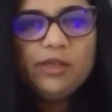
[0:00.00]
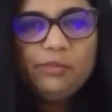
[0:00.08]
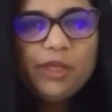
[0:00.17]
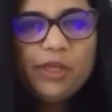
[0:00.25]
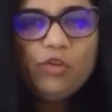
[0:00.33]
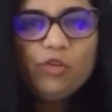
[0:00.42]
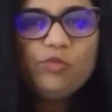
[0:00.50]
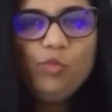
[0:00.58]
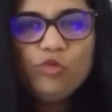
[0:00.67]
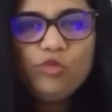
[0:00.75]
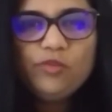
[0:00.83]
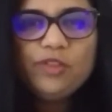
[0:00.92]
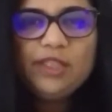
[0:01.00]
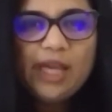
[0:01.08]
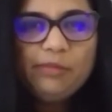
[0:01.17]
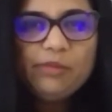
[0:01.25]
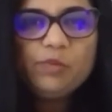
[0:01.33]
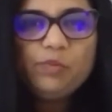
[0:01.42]
Because most of the
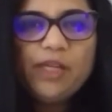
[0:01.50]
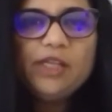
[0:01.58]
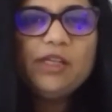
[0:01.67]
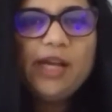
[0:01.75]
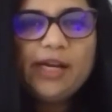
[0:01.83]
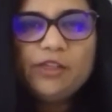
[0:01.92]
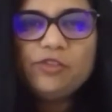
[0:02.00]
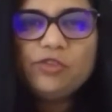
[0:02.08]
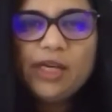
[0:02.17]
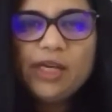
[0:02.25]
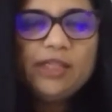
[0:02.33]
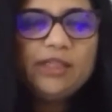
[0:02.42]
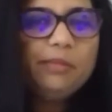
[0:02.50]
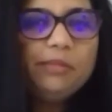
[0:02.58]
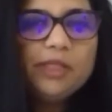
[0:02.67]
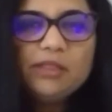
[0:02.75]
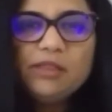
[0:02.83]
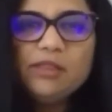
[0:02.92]
time is spent in understanding the
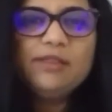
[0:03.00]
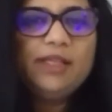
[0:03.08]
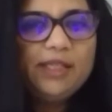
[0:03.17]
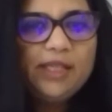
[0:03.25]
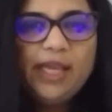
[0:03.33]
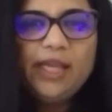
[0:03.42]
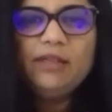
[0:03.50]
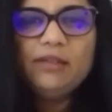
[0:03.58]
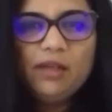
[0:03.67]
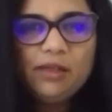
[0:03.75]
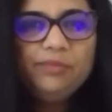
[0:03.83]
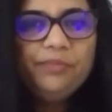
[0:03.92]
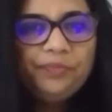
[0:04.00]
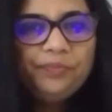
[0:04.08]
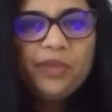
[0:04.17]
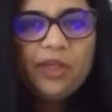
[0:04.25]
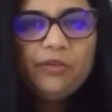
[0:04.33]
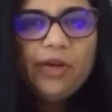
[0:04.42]
business and data,
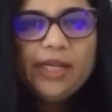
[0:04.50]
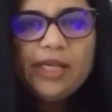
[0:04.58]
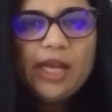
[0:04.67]
right?